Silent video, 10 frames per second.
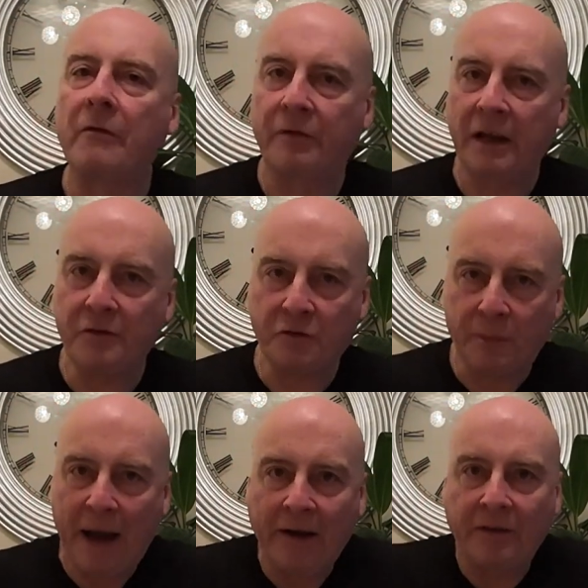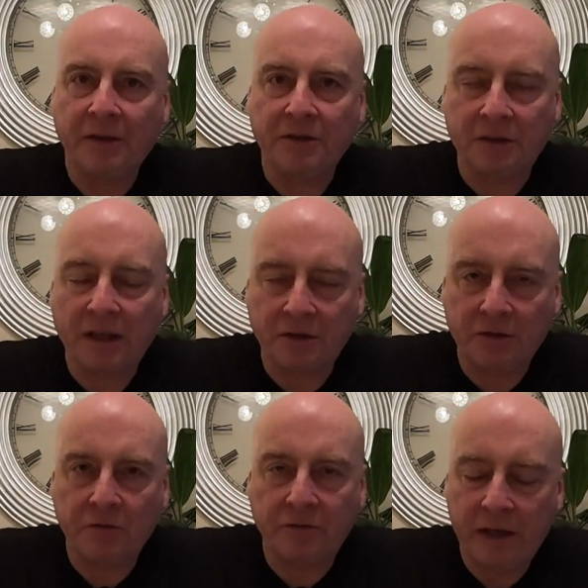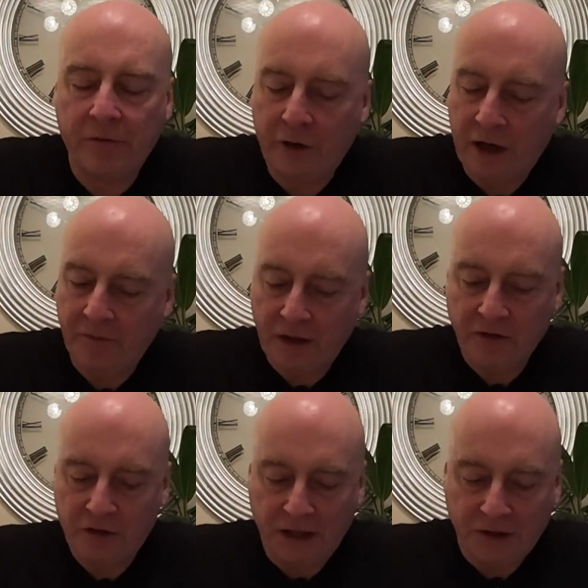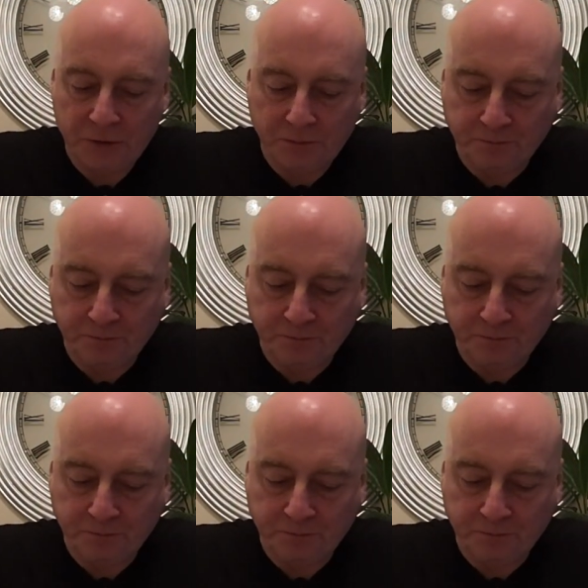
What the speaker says: Flavour's back. That's a good flavour again. That's nice.